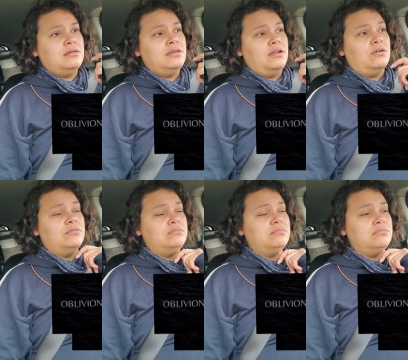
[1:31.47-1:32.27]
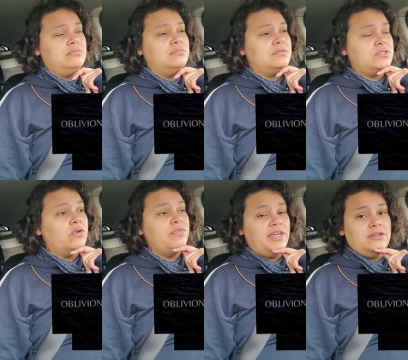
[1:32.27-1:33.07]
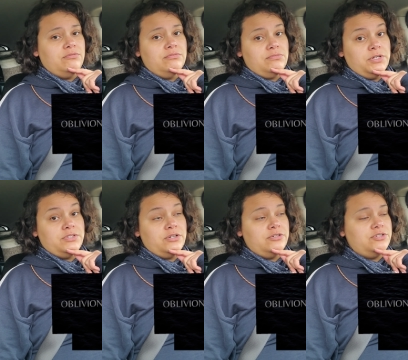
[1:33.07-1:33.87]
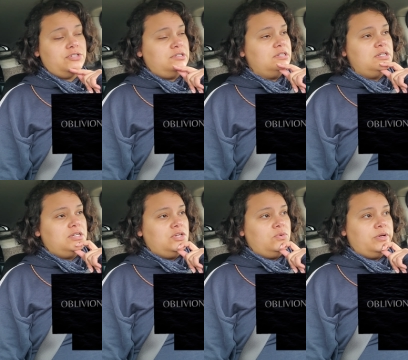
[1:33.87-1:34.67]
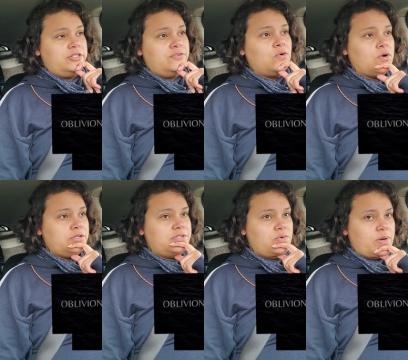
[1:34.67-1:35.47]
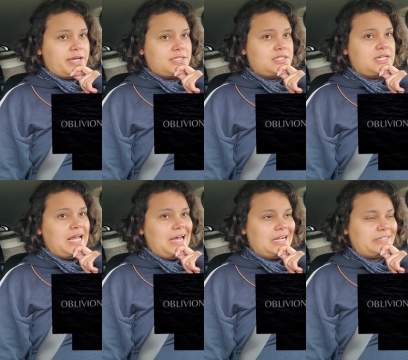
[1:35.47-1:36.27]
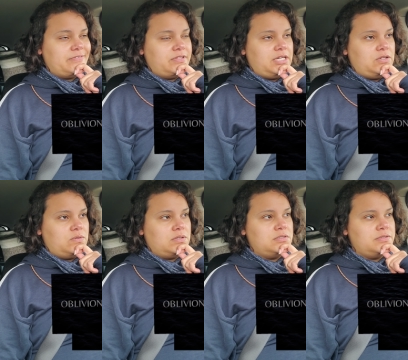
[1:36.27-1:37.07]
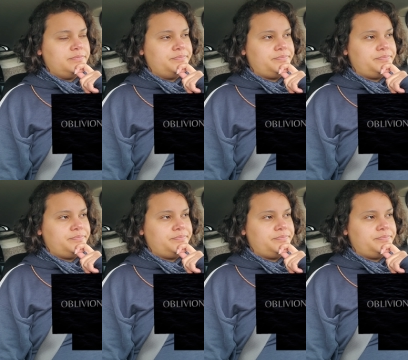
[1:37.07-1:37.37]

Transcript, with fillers: you know, Soviet research, which of course the West actively ignores